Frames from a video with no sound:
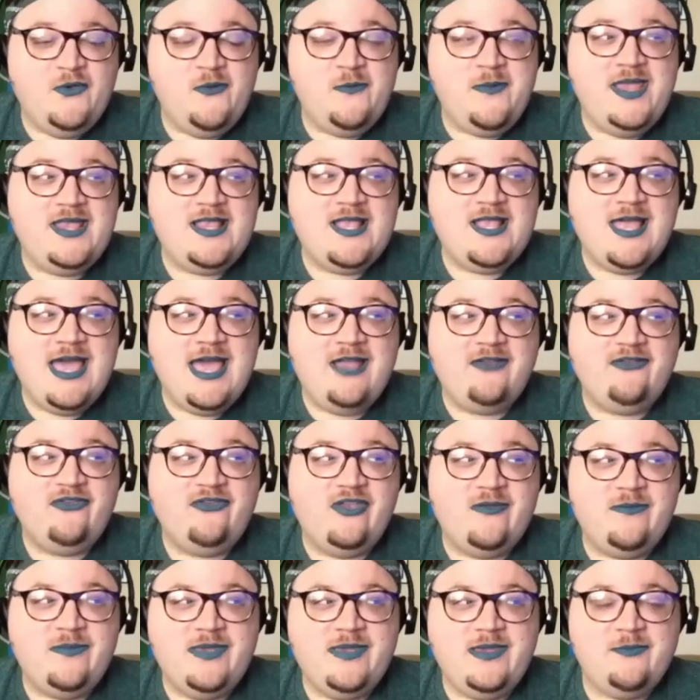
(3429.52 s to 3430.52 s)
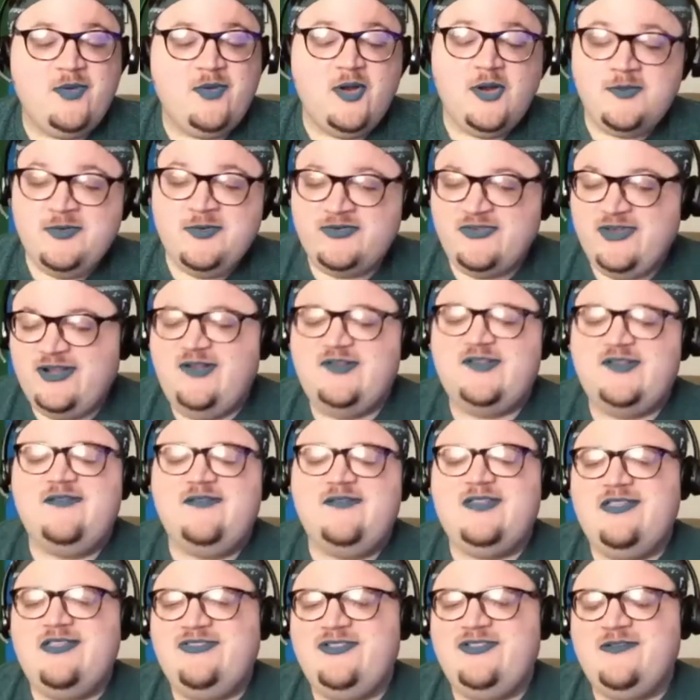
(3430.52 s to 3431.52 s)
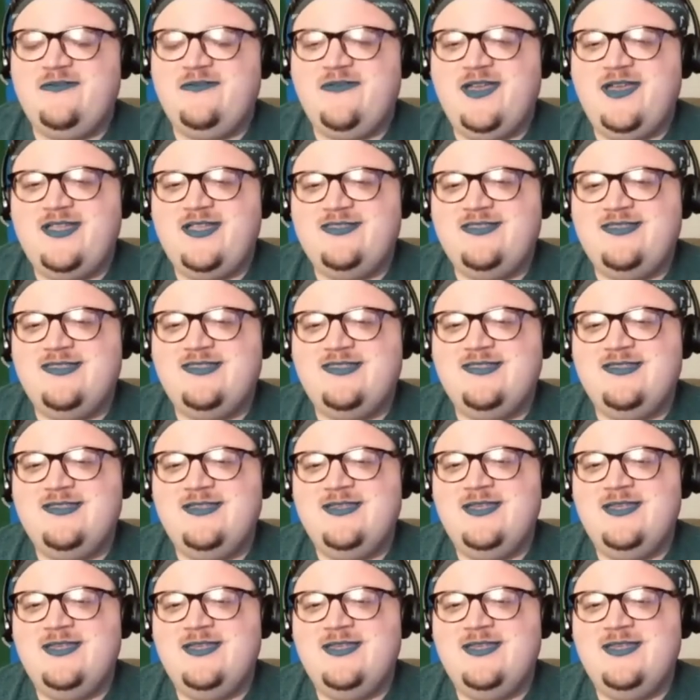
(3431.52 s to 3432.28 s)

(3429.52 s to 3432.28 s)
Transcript: may not actually be perpetrators of such an offense